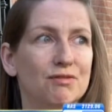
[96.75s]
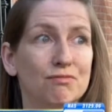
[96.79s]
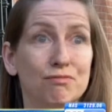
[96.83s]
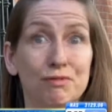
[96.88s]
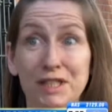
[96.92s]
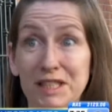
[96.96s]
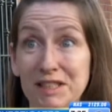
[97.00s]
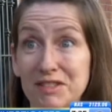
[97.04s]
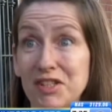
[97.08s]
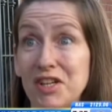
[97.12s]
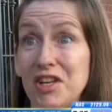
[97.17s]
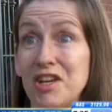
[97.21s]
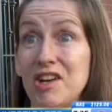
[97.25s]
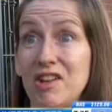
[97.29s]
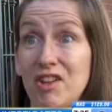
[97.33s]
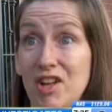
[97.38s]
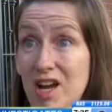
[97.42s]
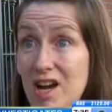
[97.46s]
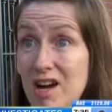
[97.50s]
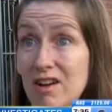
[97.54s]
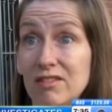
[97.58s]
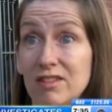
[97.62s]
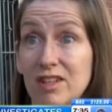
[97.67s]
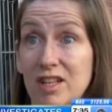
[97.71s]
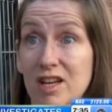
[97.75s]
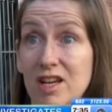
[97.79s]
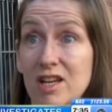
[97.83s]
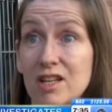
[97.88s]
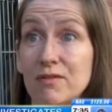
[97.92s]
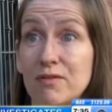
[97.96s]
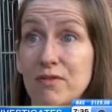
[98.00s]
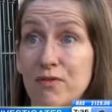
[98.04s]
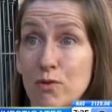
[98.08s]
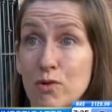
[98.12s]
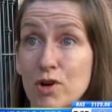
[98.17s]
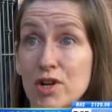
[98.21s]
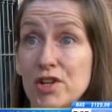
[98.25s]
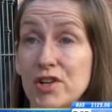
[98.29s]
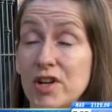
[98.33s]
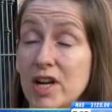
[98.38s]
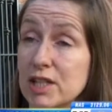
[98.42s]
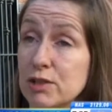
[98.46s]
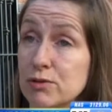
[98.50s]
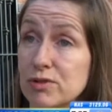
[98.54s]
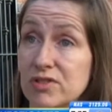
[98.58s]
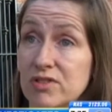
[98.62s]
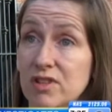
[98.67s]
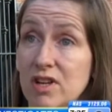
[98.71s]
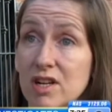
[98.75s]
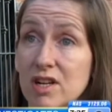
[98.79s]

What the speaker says: retail outlet for nitrous